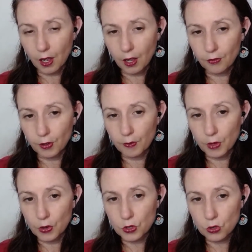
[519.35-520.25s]
from
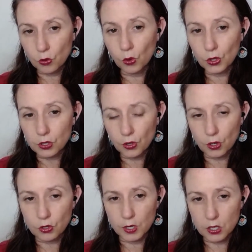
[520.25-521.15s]
those tools or
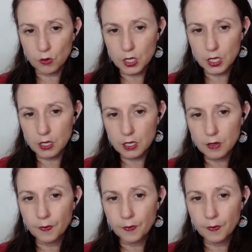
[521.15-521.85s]
those resources.